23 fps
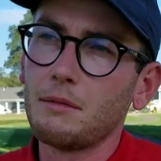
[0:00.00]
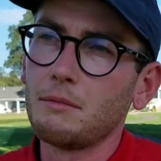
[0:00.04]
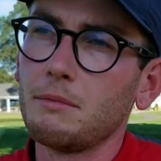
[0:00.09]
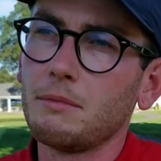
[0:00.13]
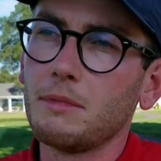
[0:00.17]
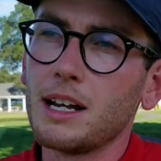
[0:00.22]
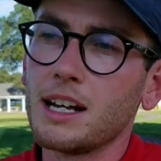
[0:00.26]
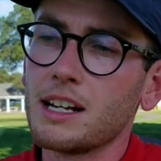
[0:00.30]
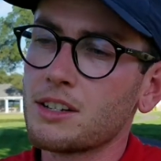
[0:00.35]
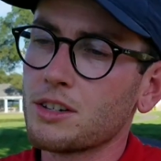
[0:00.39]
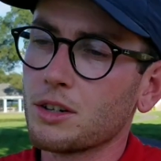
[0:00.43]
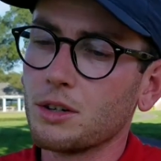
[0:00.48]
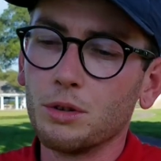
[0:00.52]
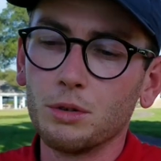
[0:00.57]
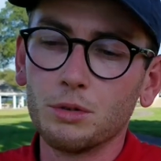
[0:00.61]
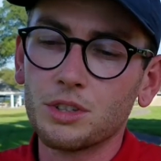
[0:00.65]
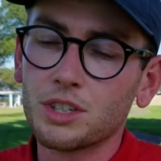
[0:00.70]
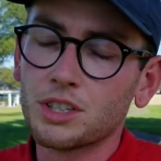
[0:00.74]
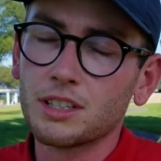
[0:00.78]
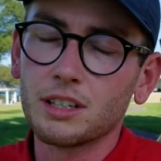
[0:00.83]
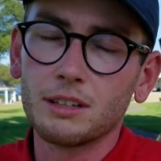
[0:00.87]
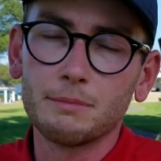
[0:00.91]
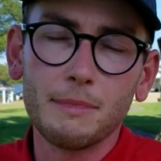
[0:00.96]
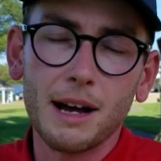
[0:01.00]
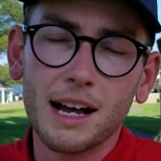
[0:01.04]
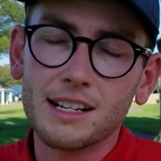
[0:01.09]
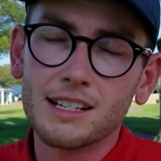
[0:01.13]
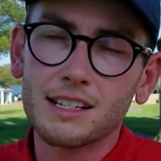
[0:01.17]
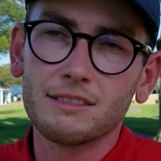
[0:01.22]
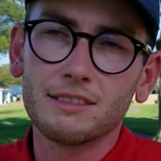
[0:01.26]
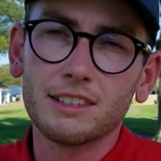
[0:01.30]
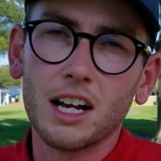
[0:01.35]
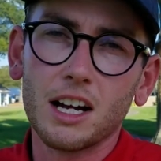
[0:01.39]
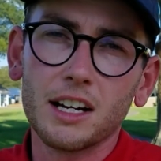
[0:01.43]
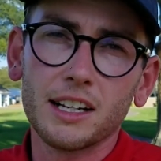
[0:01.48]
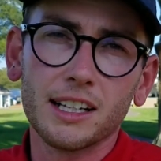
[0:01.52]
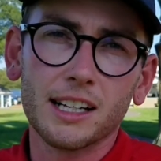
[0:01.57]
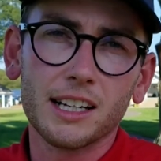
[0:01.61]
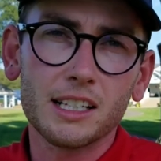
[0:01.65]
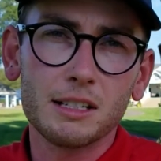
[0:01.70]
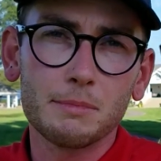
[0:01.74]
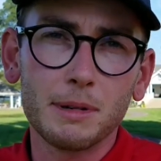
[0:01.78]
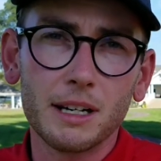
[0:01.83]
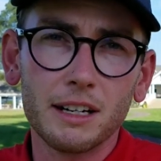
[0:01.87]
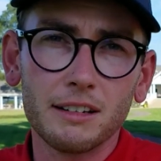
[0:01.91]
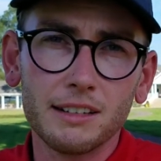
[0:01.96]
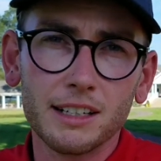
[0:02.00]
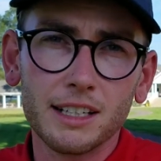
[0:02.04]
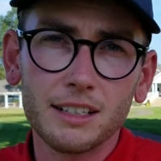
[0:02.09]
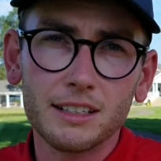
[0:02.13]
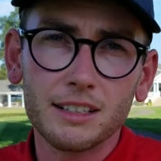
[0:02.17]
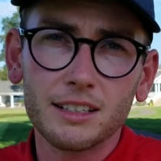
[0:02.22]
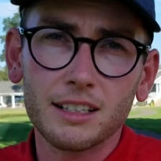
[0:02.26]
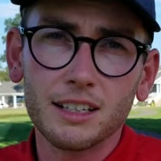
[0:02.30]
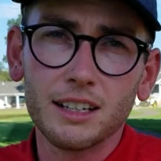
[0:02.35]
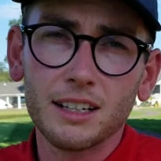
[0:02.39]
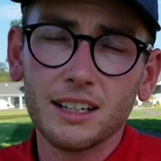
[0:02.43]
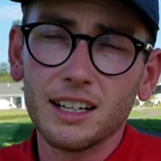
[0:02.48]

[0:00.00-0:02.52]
It's all just a massive learning experience.